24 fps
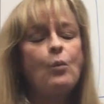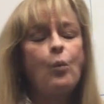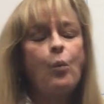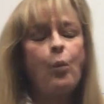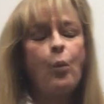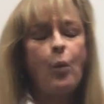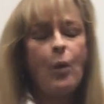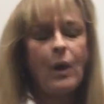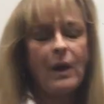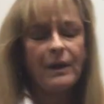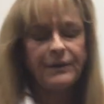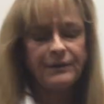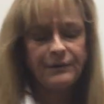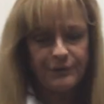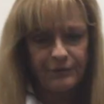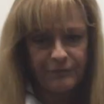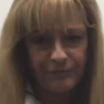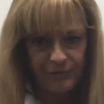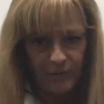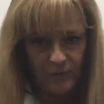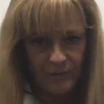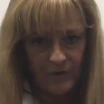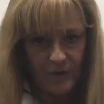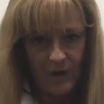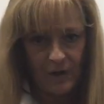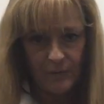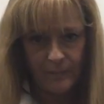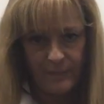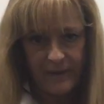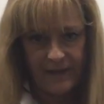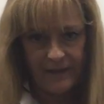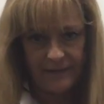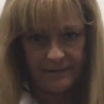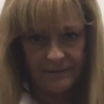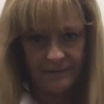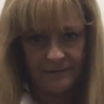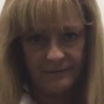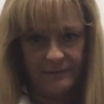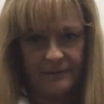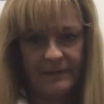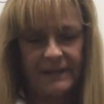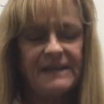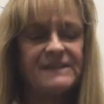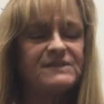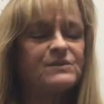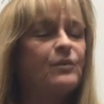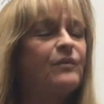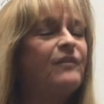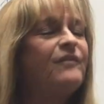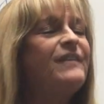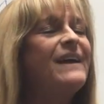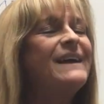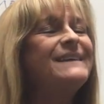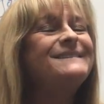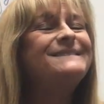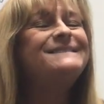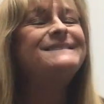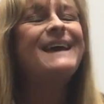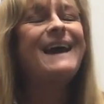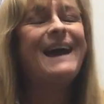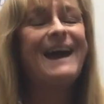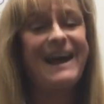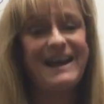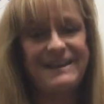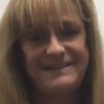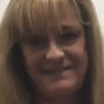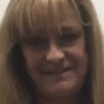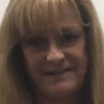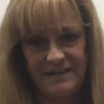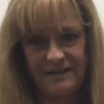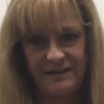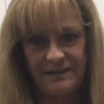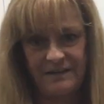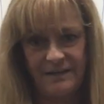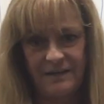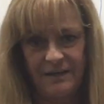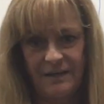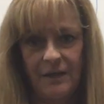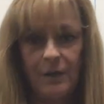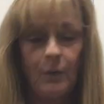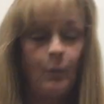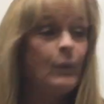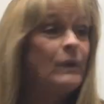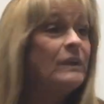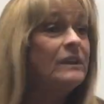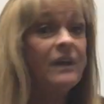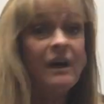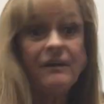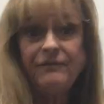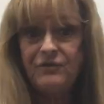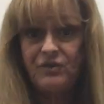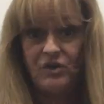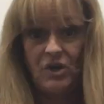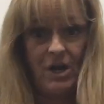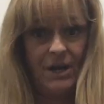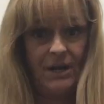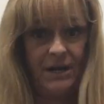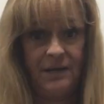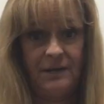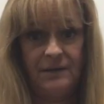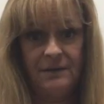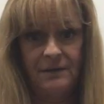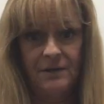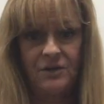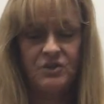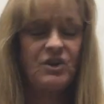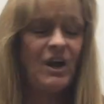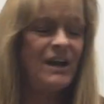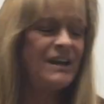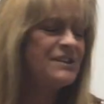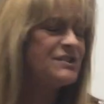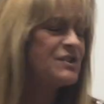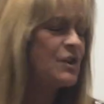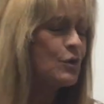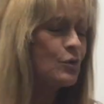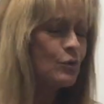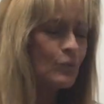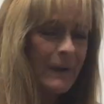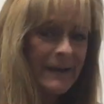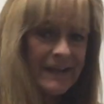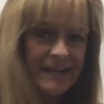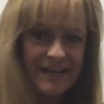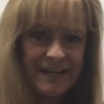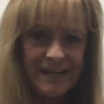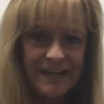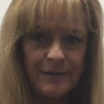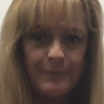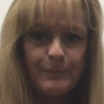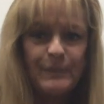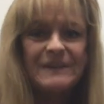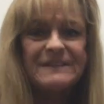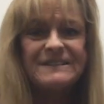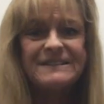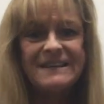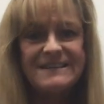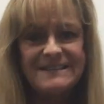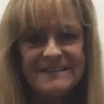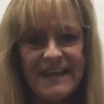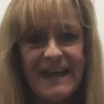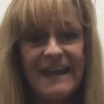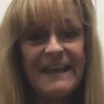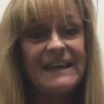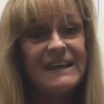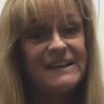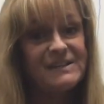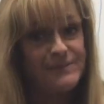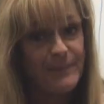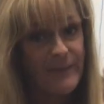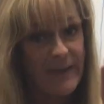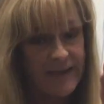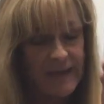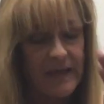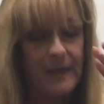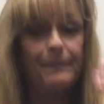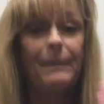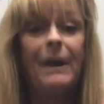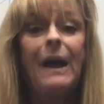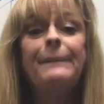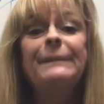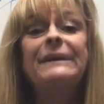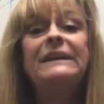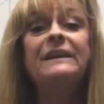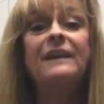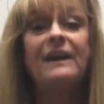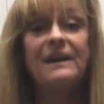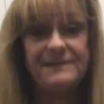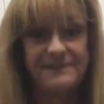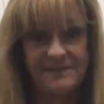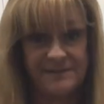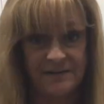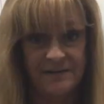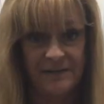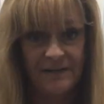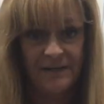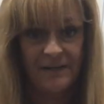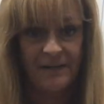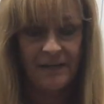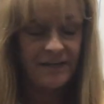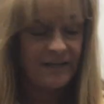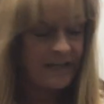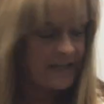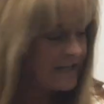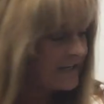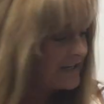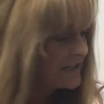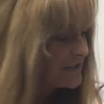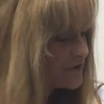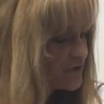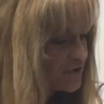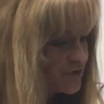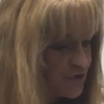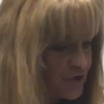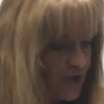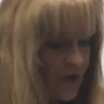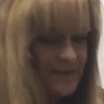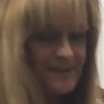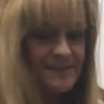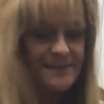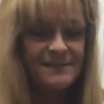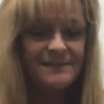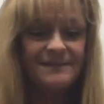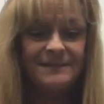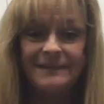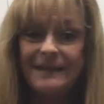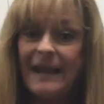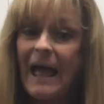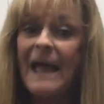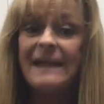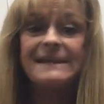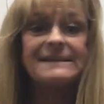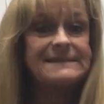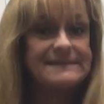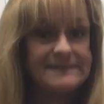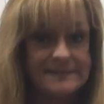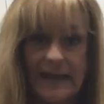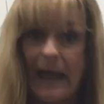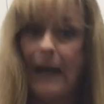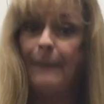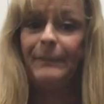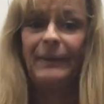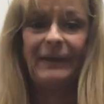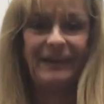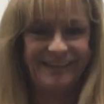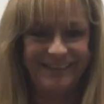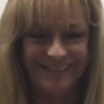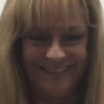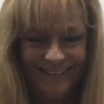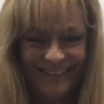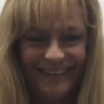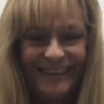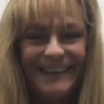wonderful young man. He's fantastic. We love Johnny. Johnny's a great kid, but today he's making mommy nuts. He is just not stopping,